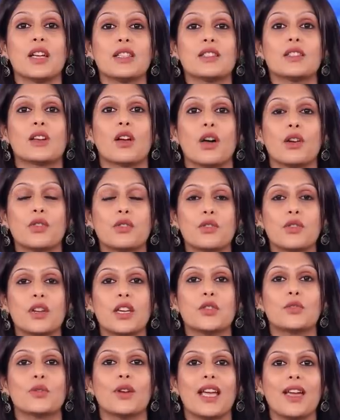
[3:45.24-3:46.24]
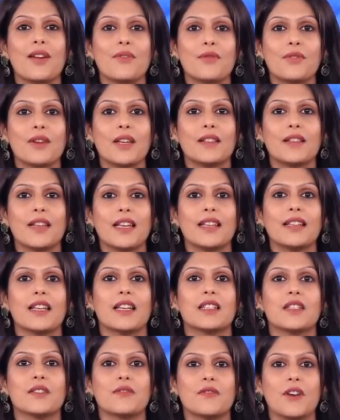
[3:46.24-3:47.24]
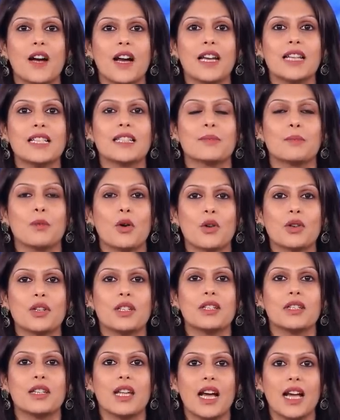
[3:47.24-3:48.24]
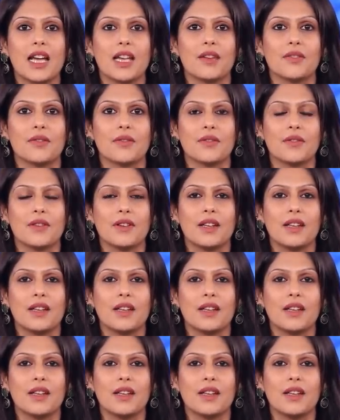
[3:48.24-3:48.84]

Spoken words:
runs contrary to everything that defines modern life.